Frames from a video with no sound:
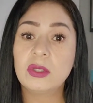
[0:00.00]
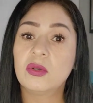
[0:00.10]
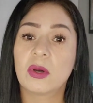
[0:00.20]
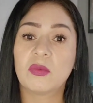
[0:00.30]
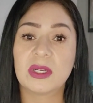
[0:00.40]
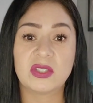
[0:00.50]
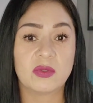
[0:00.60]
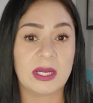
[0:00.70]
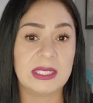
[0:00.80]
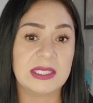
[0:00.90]
You know, a
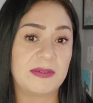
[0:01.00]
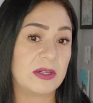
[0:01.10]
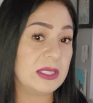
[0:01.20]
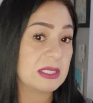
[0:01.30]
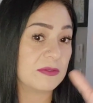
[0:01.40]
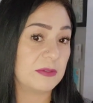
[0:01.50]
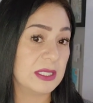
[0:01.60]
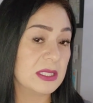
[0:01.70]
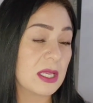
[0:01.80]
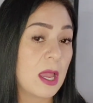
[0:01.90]
restaurant is very different